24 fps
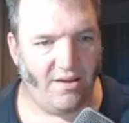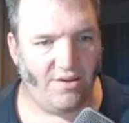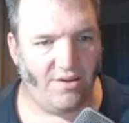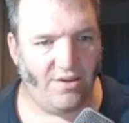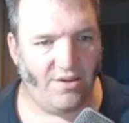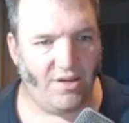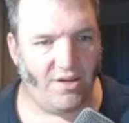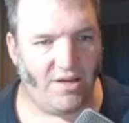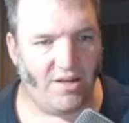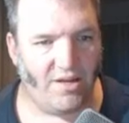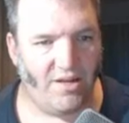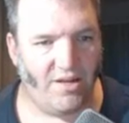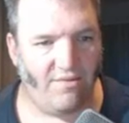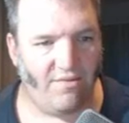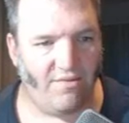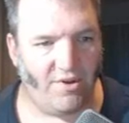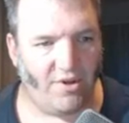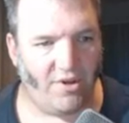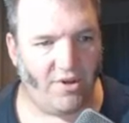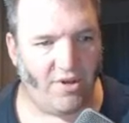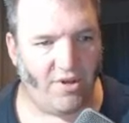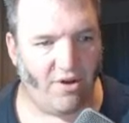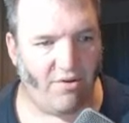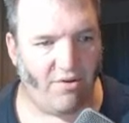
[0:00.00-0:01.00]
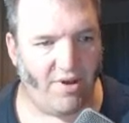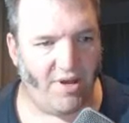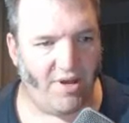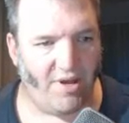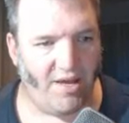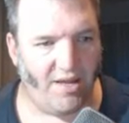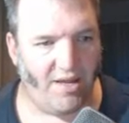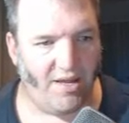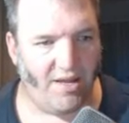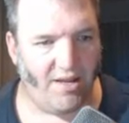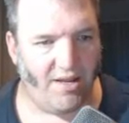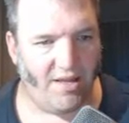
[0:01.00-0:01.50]
You can even go
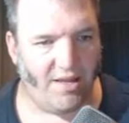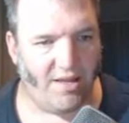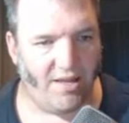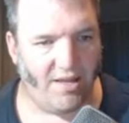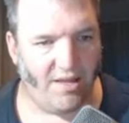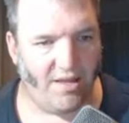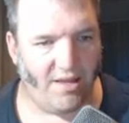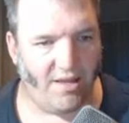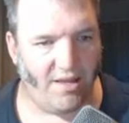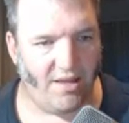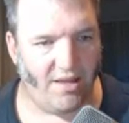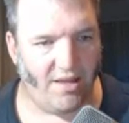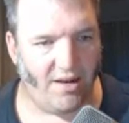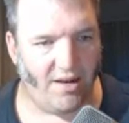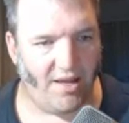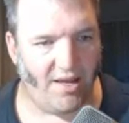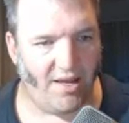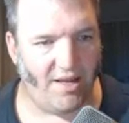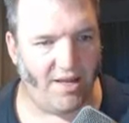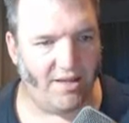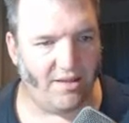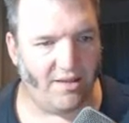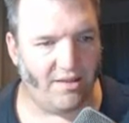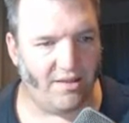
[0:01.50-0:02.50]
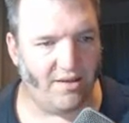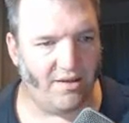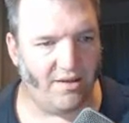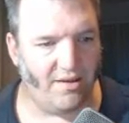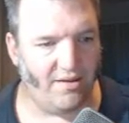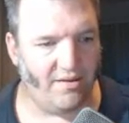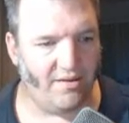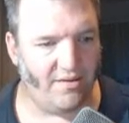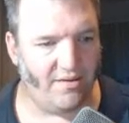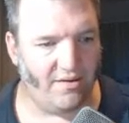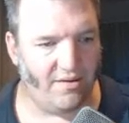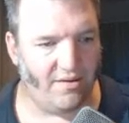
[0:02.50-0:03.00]
ahead and edit
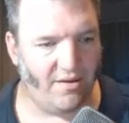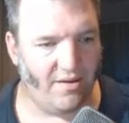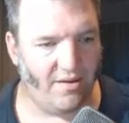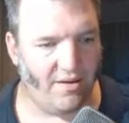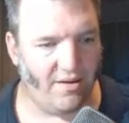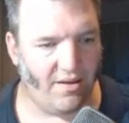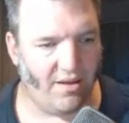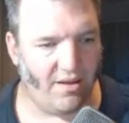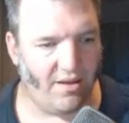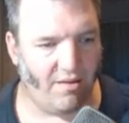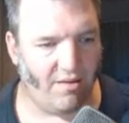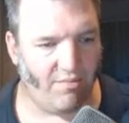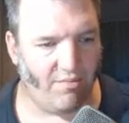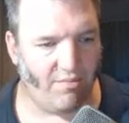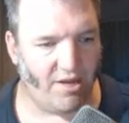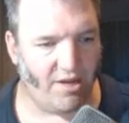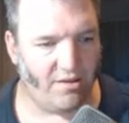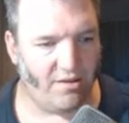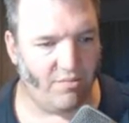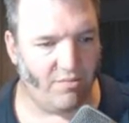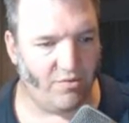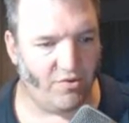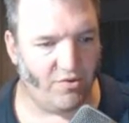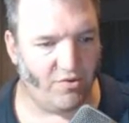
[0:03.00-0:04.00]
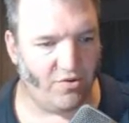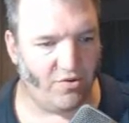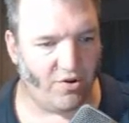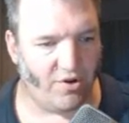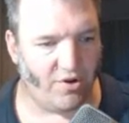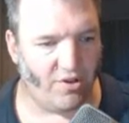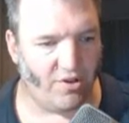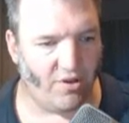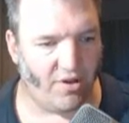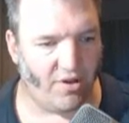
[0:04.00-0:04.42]
these and make them dotted